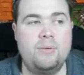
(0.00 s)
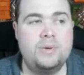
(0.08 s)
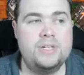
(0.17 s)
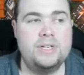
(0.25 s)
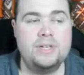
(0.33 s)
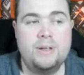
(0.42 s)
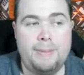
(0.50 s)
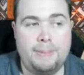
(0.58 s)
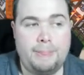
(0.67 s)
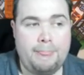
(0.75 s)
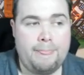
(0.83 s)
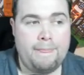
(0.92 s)
is
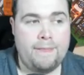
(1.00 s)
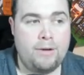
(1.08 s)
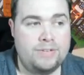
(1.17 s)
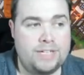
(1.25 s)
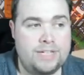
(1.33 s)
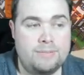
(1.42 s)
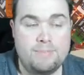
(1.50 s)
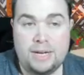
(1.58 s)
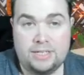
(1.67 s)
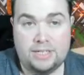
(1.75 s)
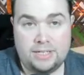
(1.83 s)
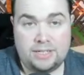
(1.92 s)
obviously the
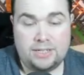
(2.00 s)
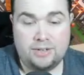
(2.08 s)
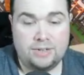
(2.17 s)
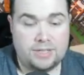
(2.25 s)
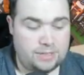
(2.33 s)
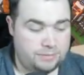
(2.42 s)
medicine side.